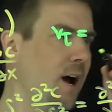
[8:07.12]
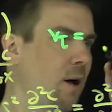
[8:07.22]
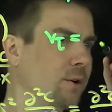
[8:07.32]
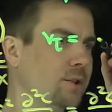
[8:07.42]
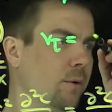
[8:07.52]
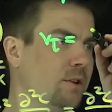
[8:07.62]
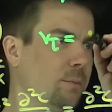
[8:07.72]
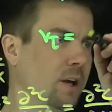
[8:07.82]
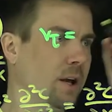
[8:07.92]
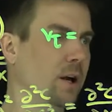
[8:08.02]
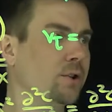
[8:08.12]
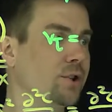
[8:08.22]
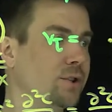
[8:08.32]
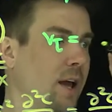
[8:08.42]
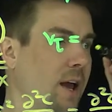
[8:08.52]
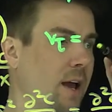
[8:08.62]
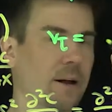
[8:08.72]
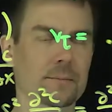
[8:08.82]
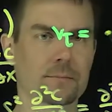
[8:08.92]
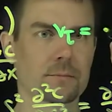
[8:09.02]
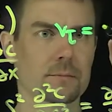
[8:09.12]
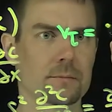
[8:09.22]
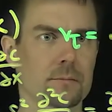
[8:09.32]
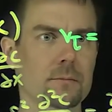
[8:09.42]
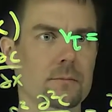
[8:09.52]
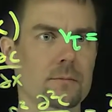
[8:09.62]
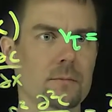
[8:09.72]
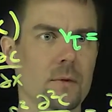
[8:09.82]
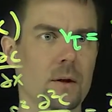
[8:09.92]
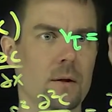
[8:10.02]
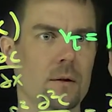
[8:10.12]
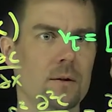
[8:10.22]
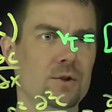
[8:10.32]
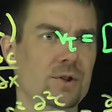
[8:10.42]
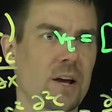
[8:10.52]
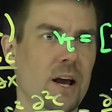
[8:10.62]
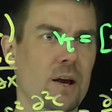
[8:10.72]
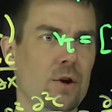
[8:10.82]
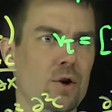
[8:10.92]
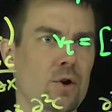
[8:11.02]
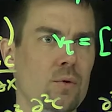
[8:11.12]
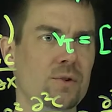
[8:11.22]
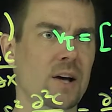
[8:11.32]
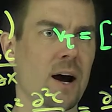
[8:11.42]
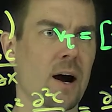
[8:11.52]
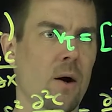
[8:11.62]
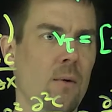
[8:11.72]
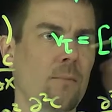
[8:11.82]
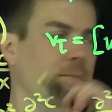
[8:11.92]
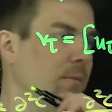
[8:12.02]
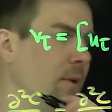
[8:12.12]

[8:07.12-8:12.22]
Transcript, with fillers: tau is going to be just a just a u tau